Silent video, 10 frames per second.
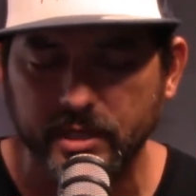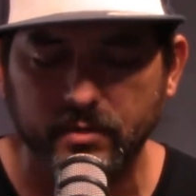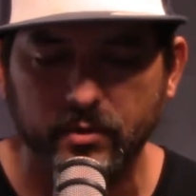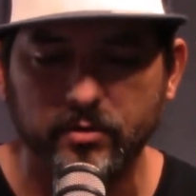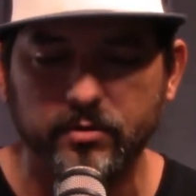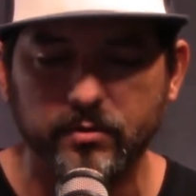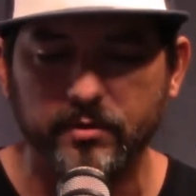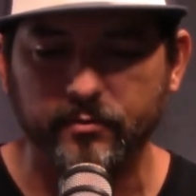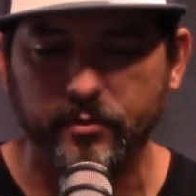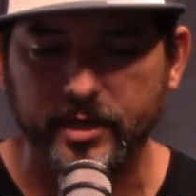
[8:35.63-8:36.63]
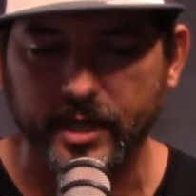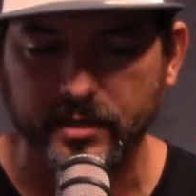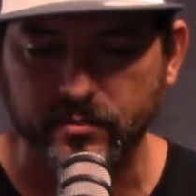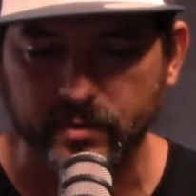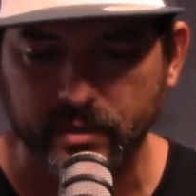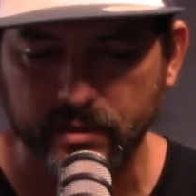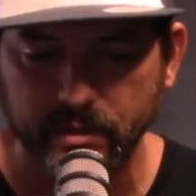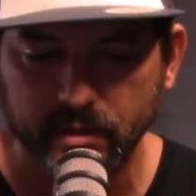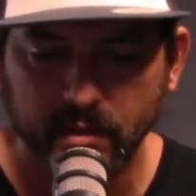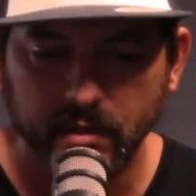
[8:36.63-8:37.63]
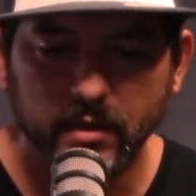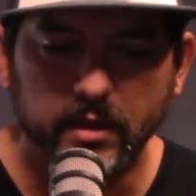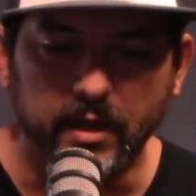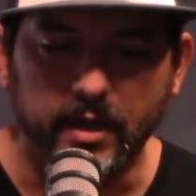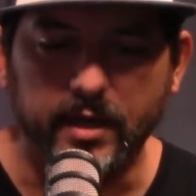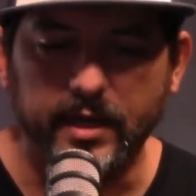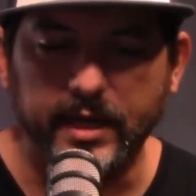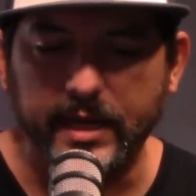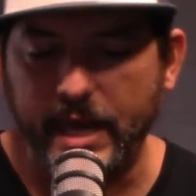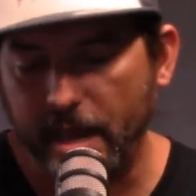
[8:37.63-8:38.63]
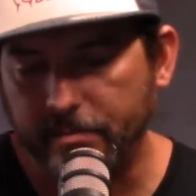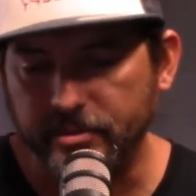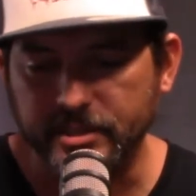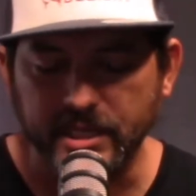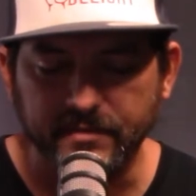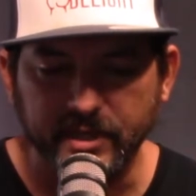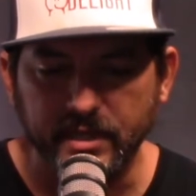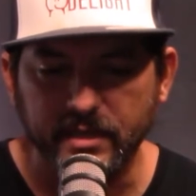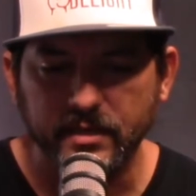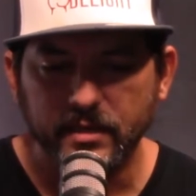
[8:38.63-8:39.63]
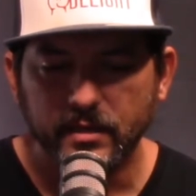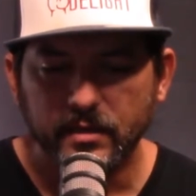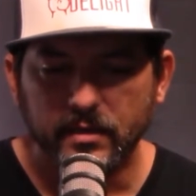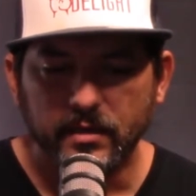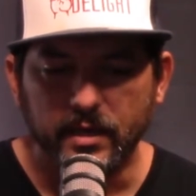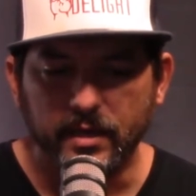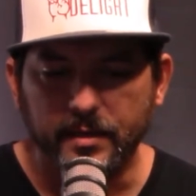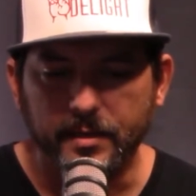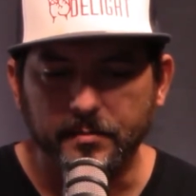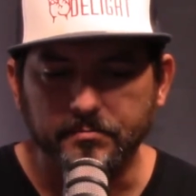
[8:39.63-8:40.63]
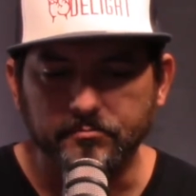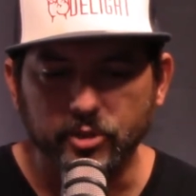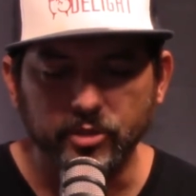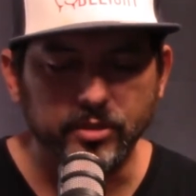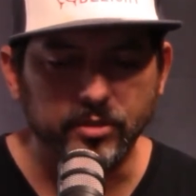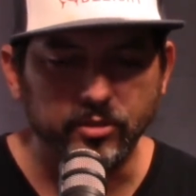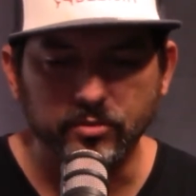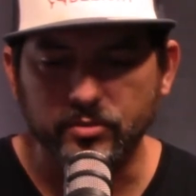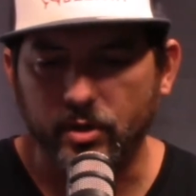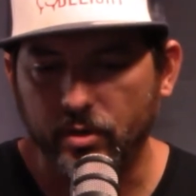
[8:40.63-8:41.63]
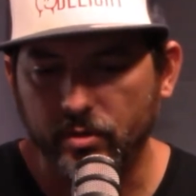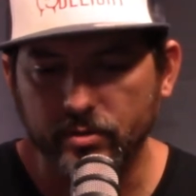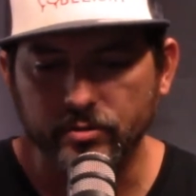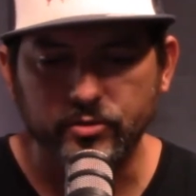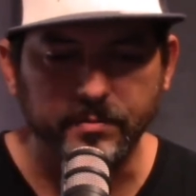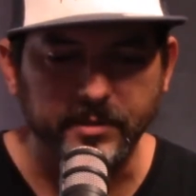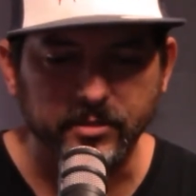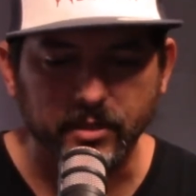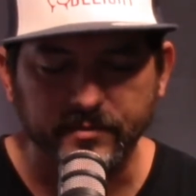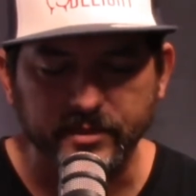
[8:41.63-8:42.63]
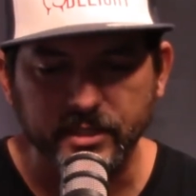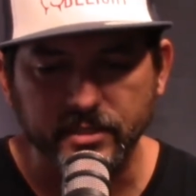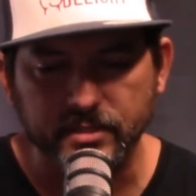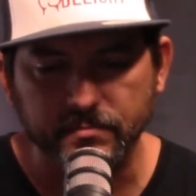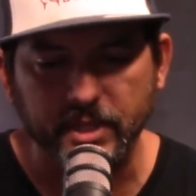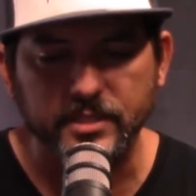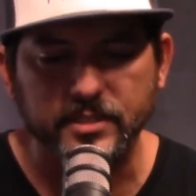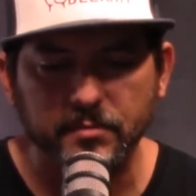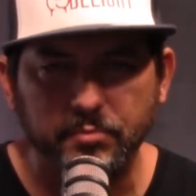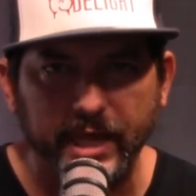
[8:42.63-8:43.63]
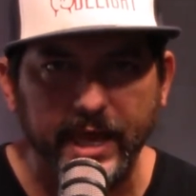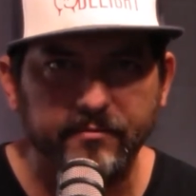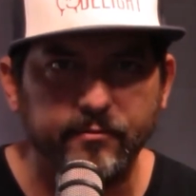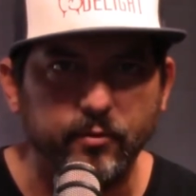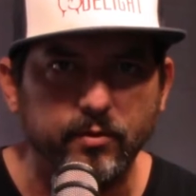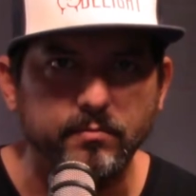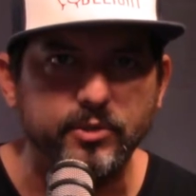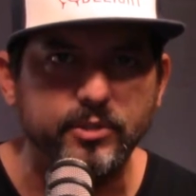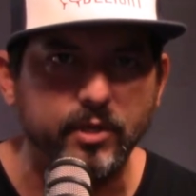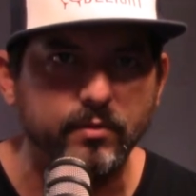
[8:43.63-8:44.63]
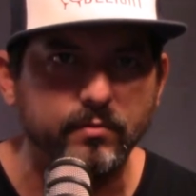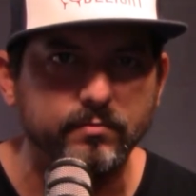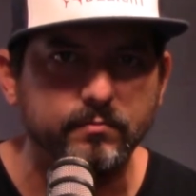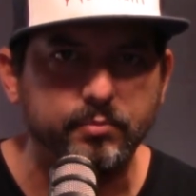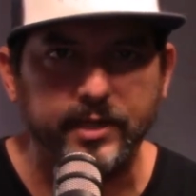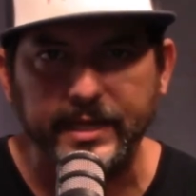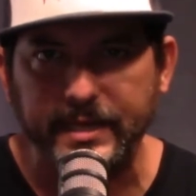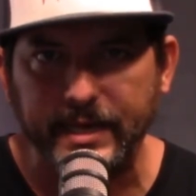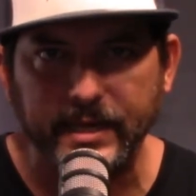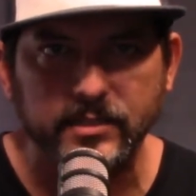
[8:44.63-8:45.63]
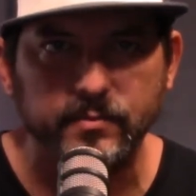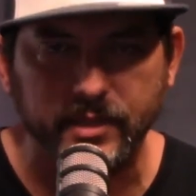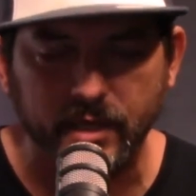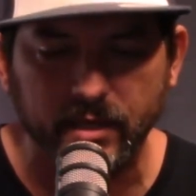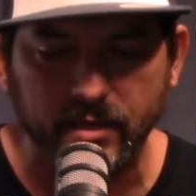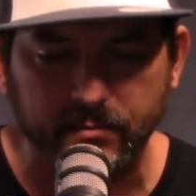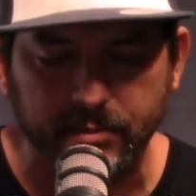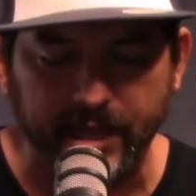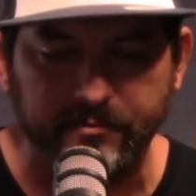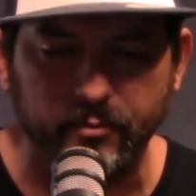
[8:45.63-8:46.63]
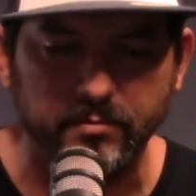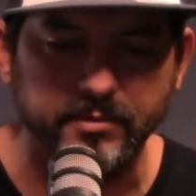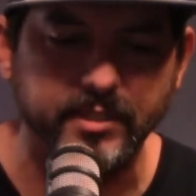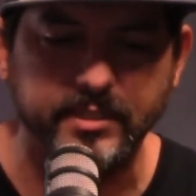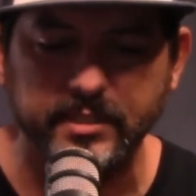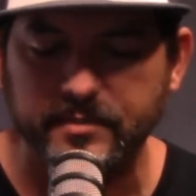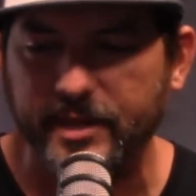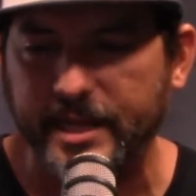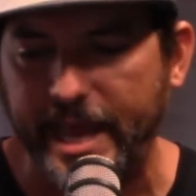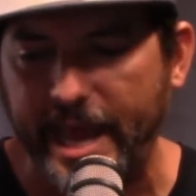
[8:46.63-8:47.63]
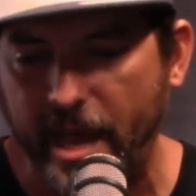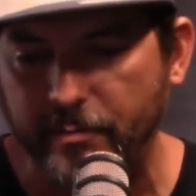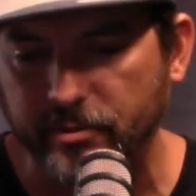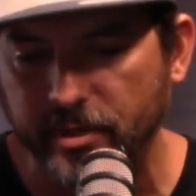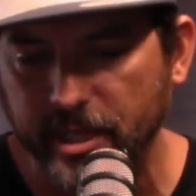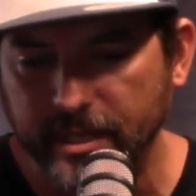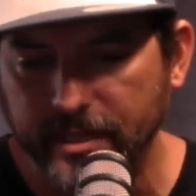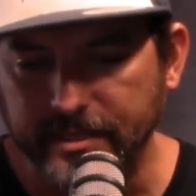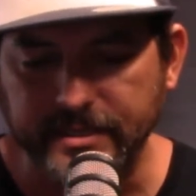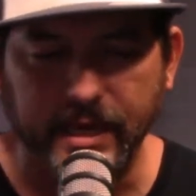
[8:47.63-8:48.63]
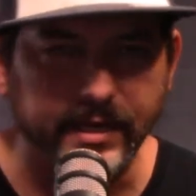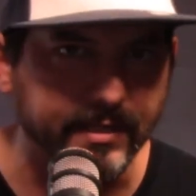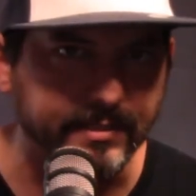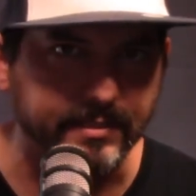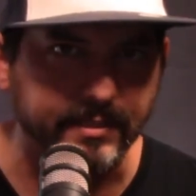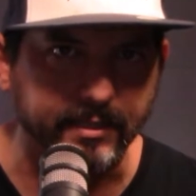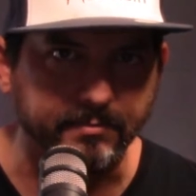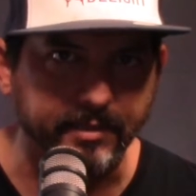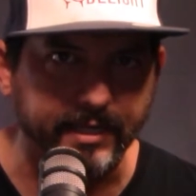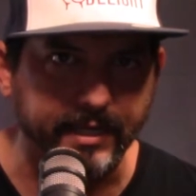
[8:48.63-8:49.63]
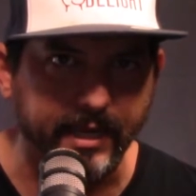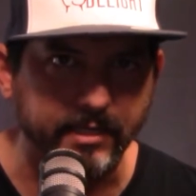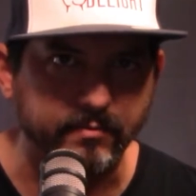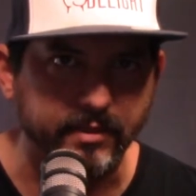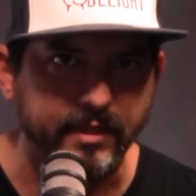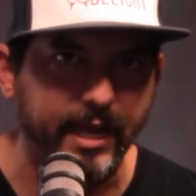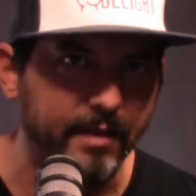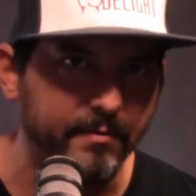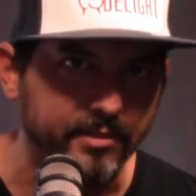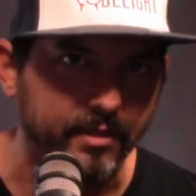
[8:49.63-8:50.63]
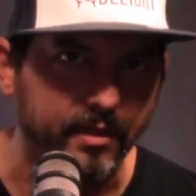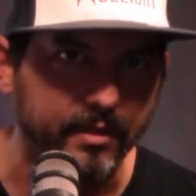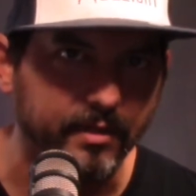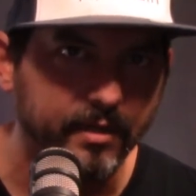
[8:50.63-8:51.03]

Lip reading: get a Roku in a 4K as well. And Apple TV, you can use all those streaming services, but some platforms don't play nice with other platforms, in the sense of like Apple does not necessarily play nice with Amazon.